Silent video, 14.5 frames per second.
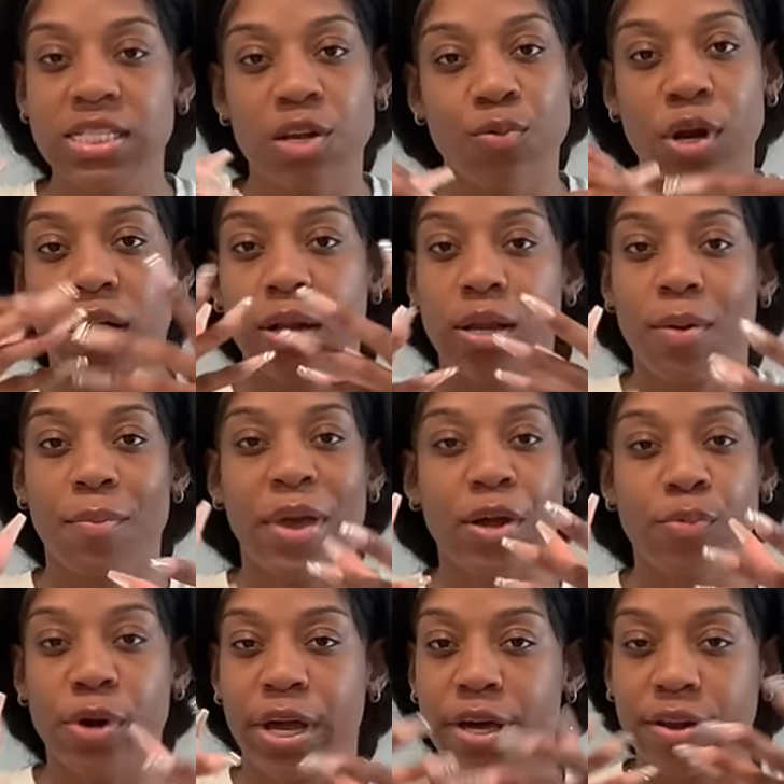it regular, make
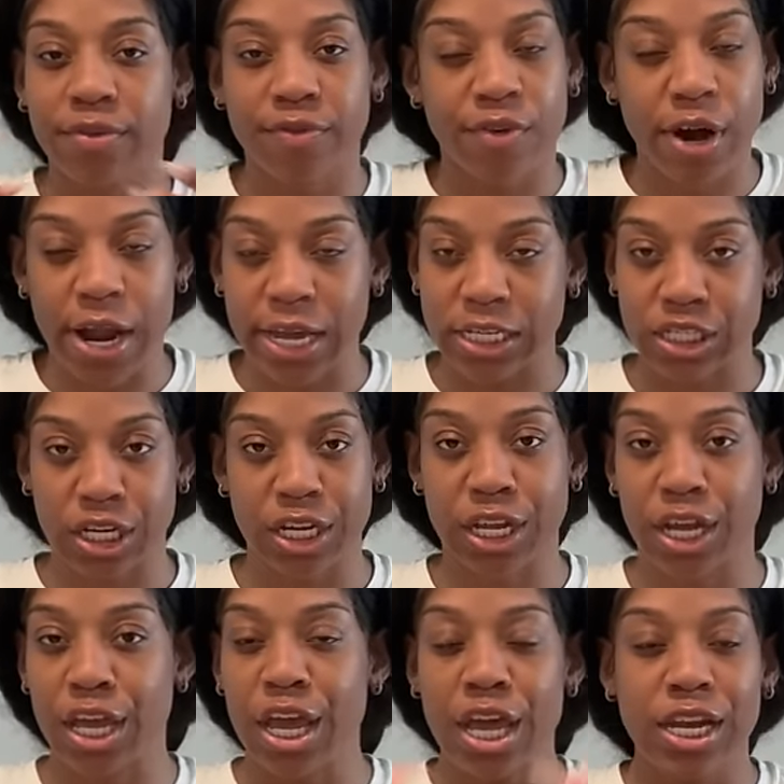regular fried chicken.